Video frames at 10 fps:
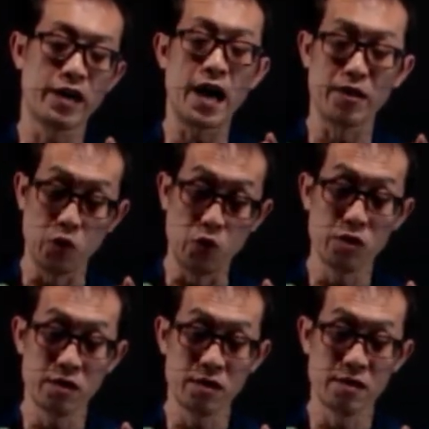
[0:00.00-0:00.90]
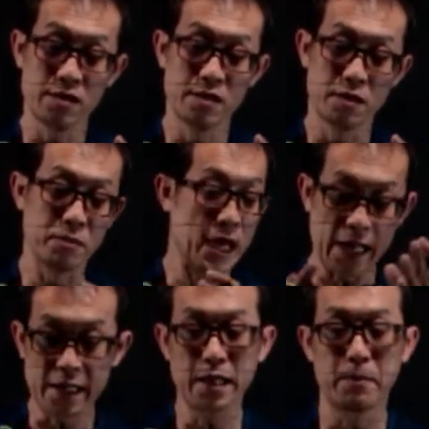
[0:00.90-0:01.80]
unknown be
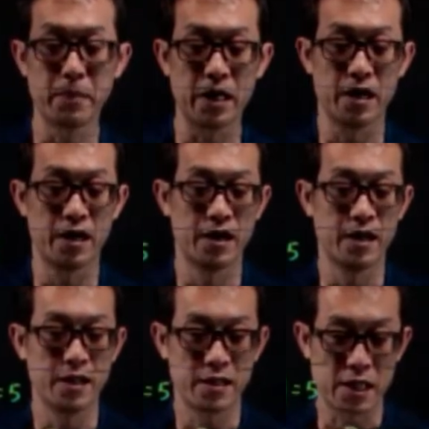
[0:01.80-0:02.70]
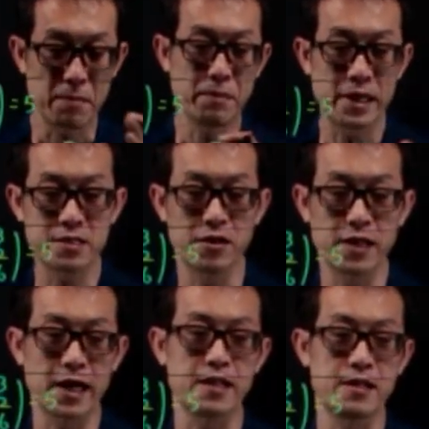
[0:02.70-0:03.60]
any number. Then based on
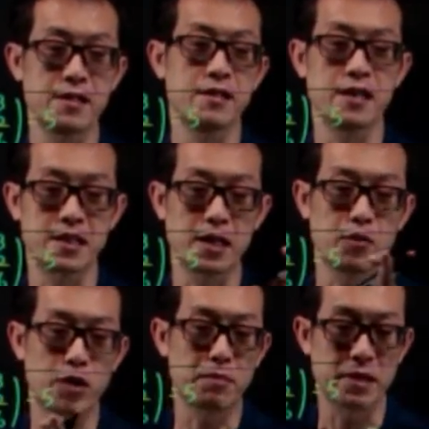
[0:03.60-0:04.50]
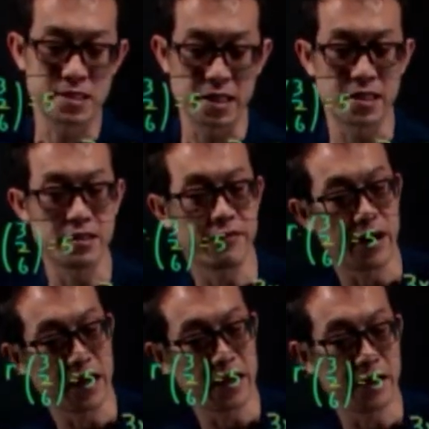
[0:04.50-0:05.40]
that, the third one must
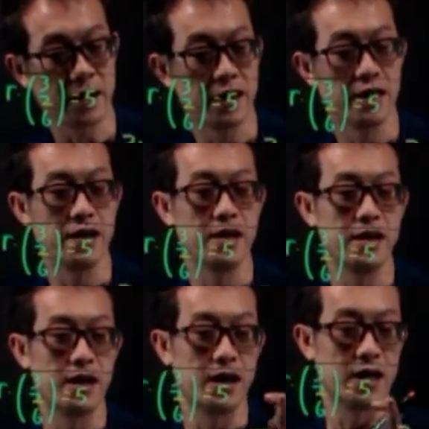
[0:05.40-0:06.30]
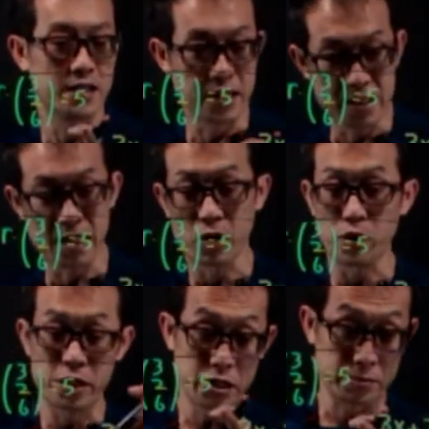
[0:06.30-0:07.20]
satisfy this
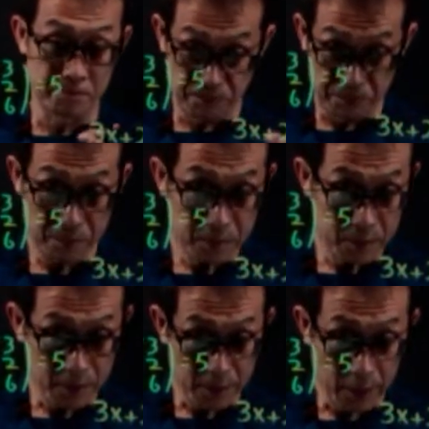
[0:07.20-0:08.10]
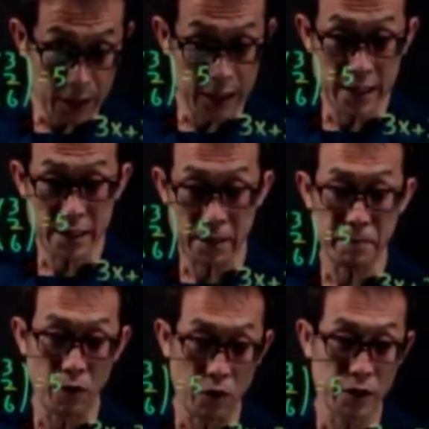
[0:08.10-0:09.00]
equation. Then that
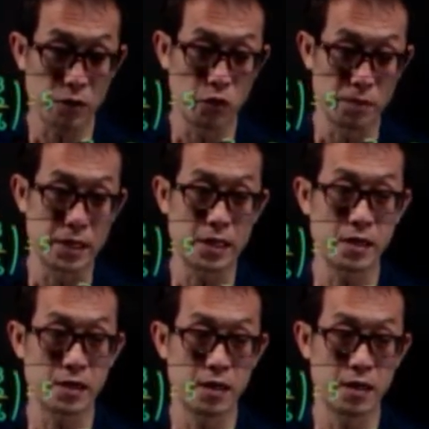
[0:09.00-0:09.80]
point will be